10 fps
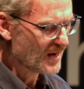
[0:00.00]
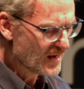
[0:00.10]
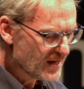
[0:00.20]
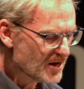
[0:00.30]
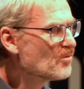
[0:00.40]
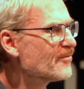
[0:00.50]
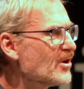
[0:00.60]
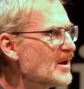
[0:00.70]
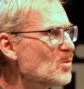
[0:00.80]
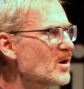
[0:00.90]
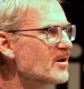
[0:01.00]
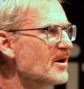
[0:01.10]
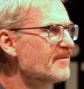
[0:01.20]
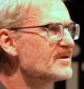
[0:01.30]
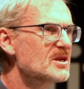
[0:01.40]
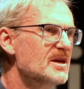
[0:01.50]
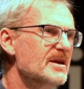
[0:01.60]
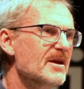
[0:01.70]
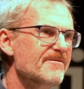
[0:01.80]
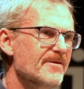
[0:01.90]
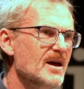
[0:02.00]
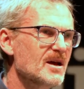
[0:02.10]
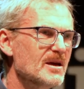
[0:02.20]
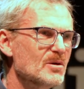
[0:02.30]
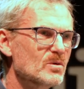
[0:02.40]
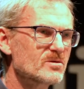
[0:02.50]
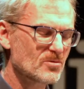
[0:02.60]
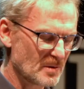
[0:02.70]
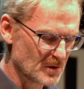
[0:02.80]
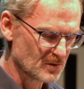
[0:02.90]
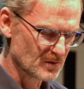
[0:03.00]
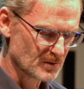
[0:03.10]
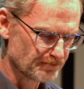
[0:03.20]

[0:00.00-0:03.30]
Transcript: a legal framework for dealing fairly with criminals.